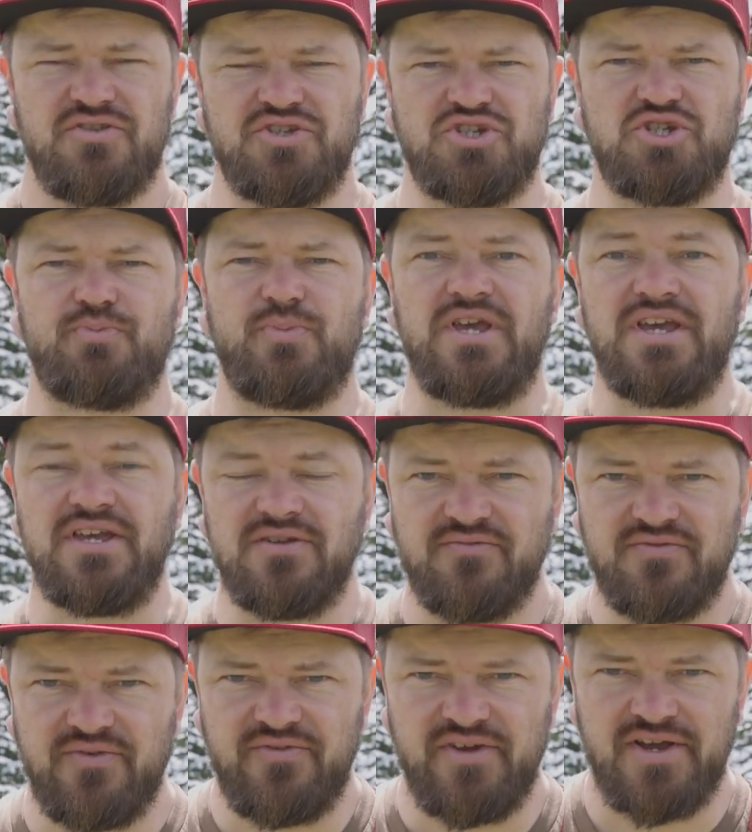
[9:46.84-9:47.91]
speed
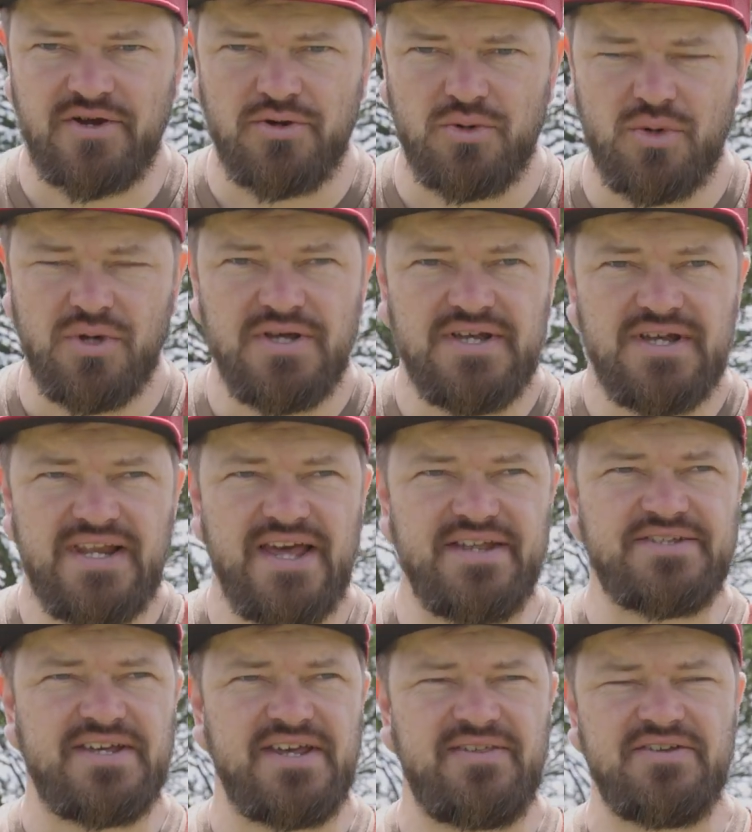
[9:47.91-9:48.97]
of the vehicle,
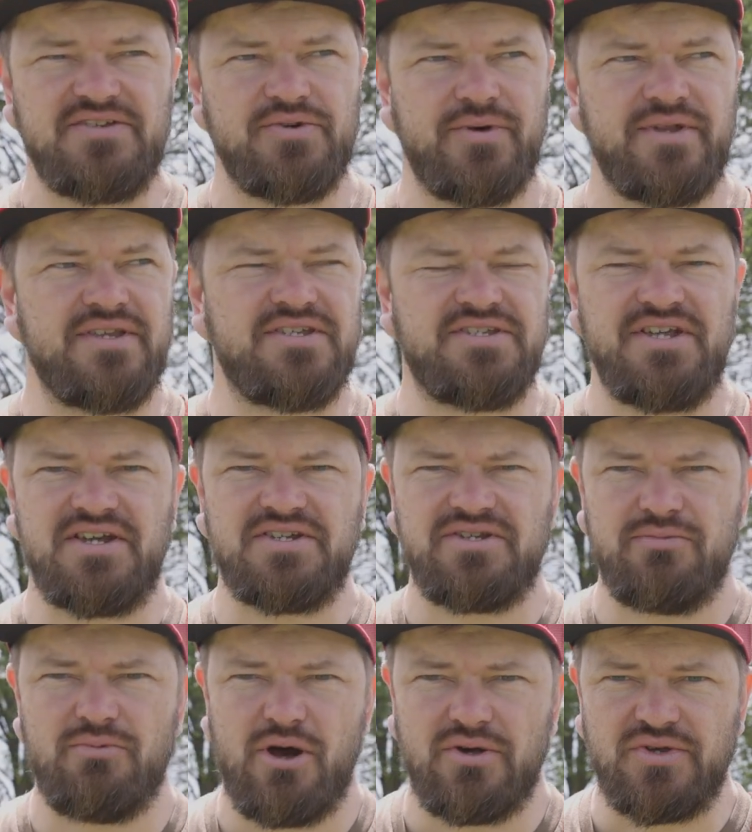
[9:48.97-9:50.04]
let's say they're doing
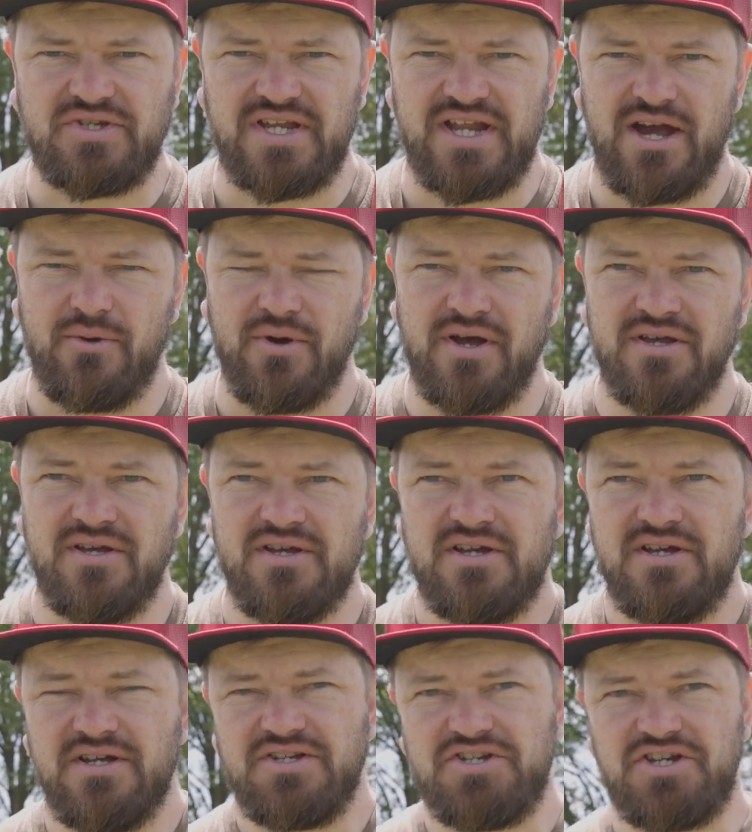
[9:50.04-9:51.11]
60 miles an hour,
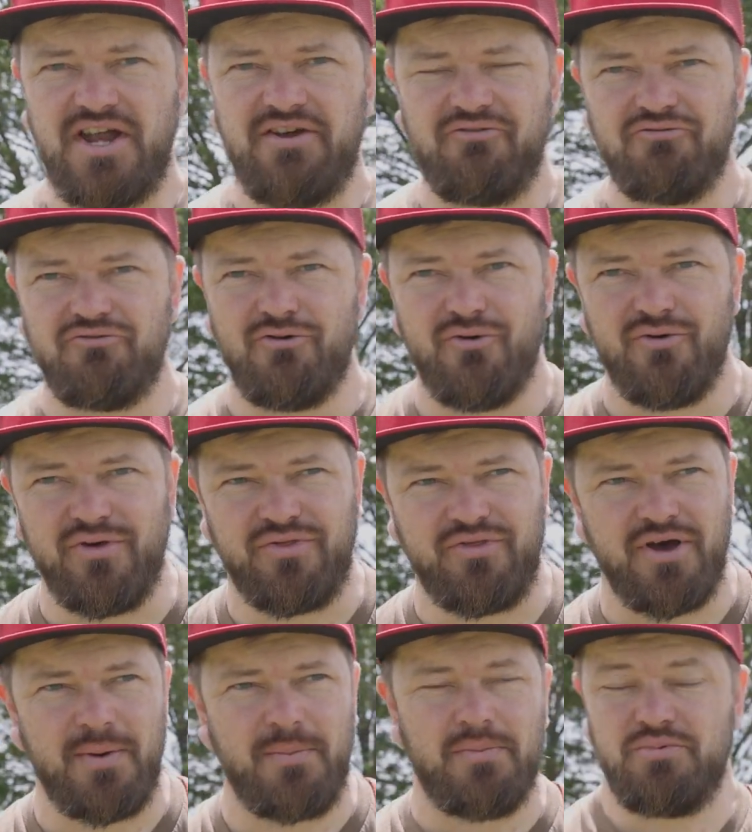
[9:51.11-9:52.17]
general rule of
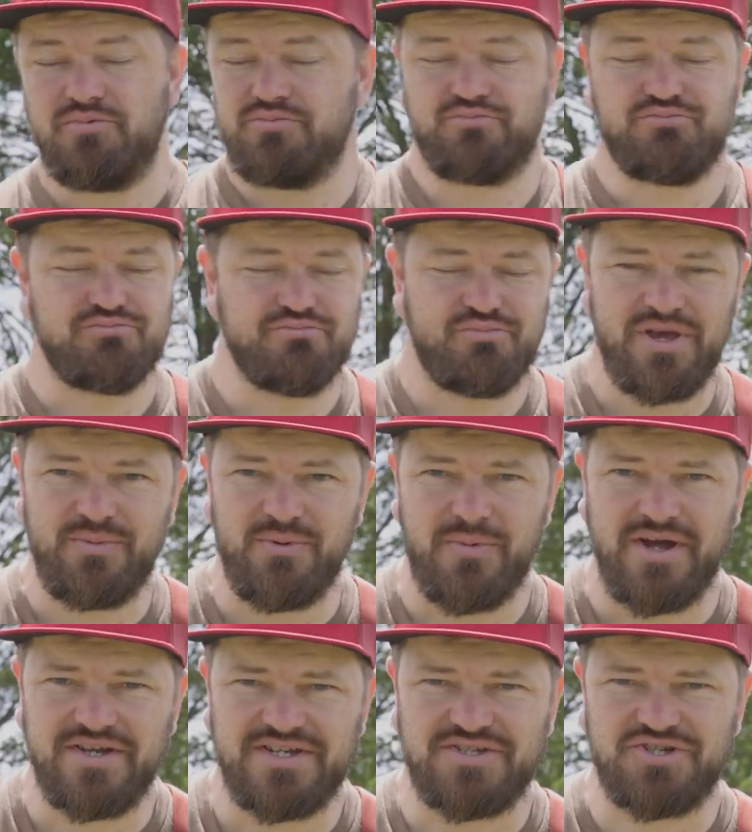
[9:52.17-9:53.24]
thumb, people
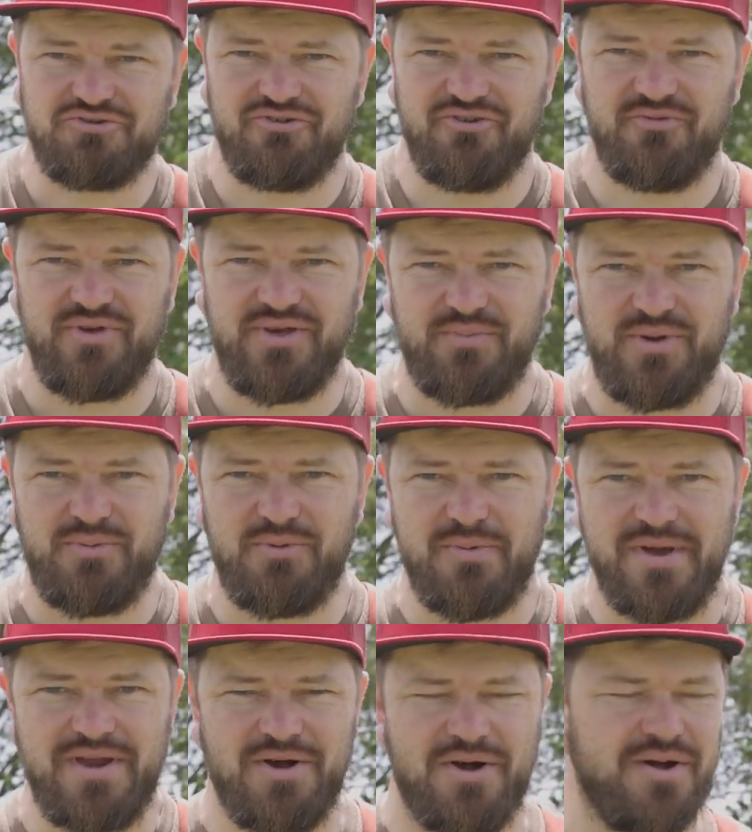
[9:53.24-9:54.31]
might disagree with me, people
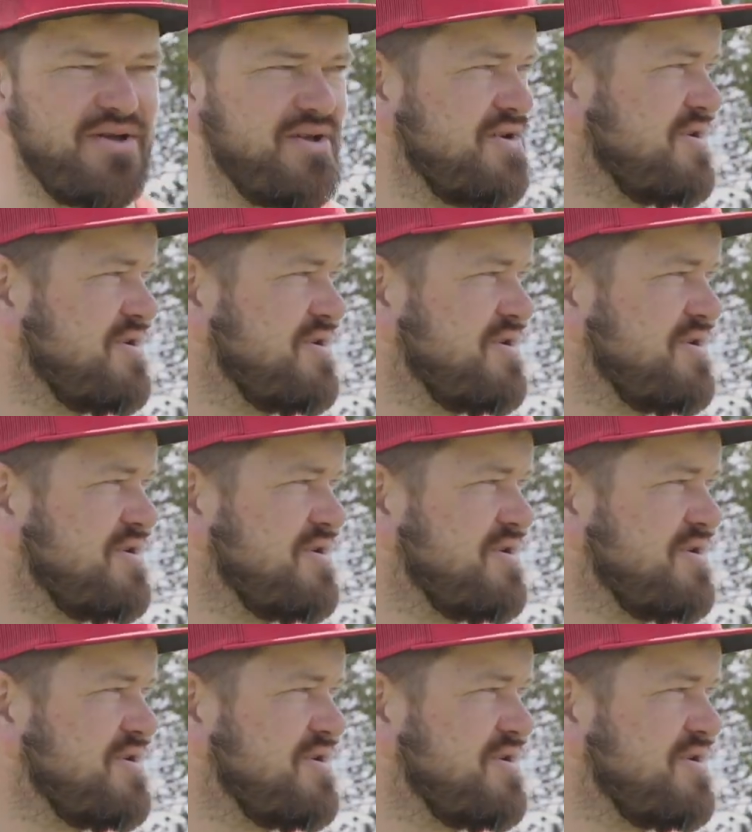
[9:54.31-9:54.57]
may not,